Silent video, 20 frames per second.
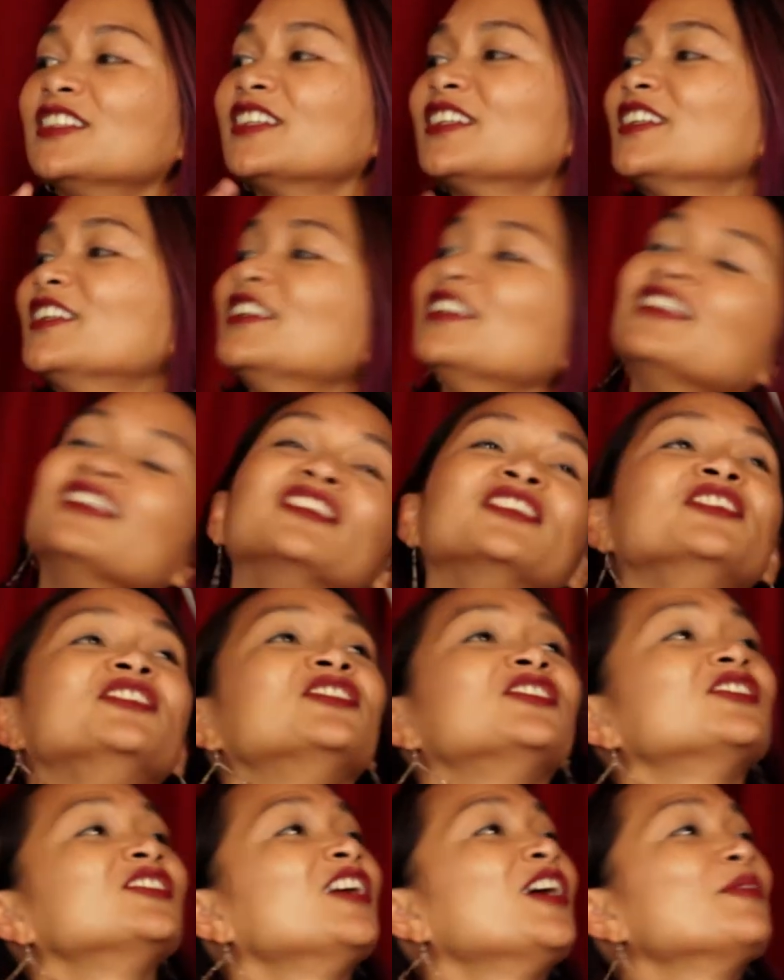like a little
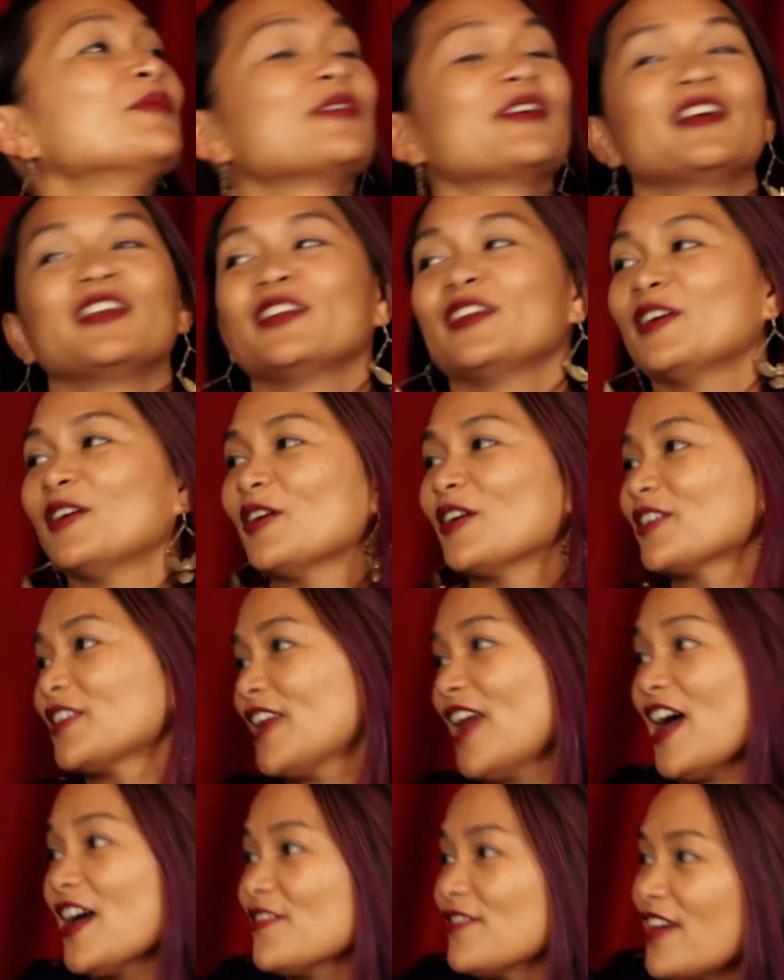snobbery in New York
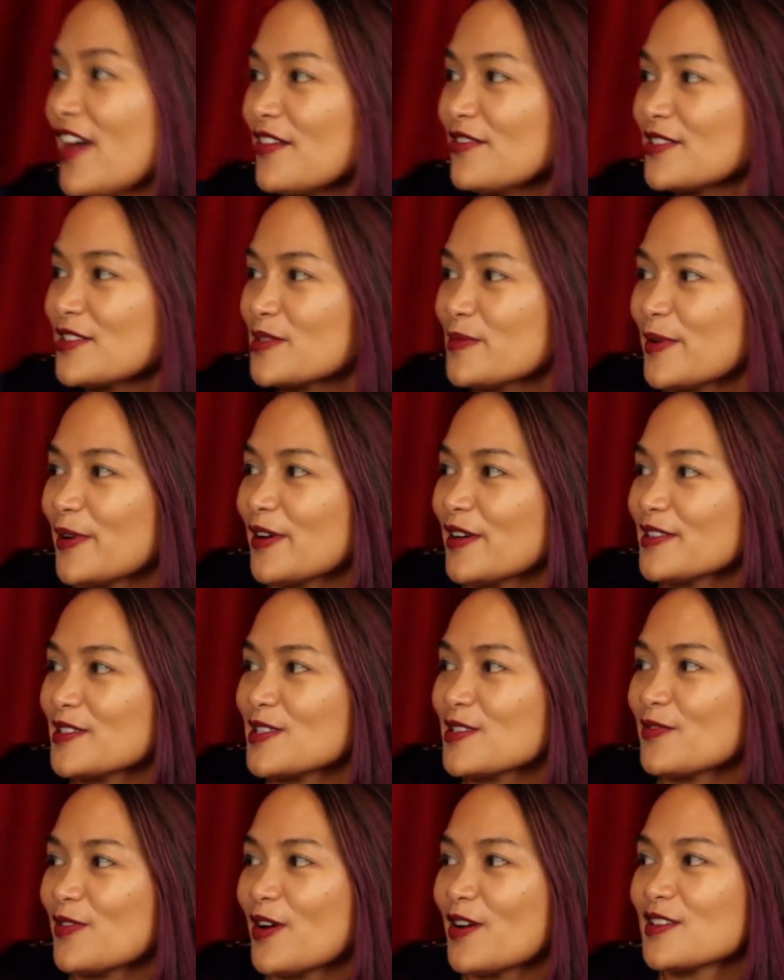that I that I've
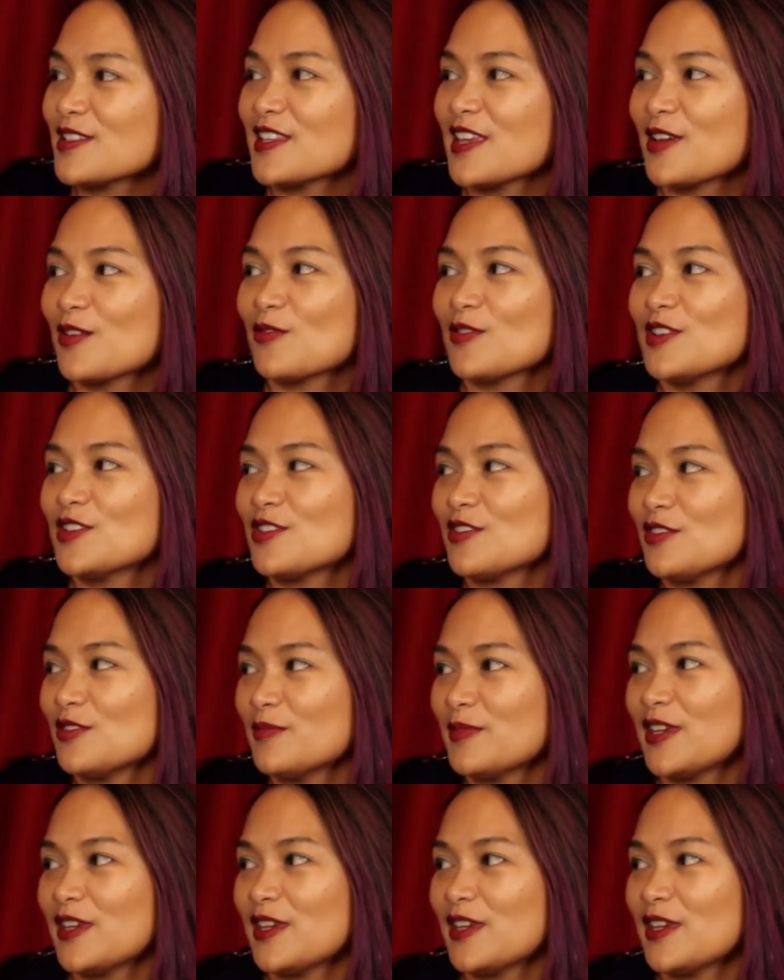experienced. Yeah, like regional.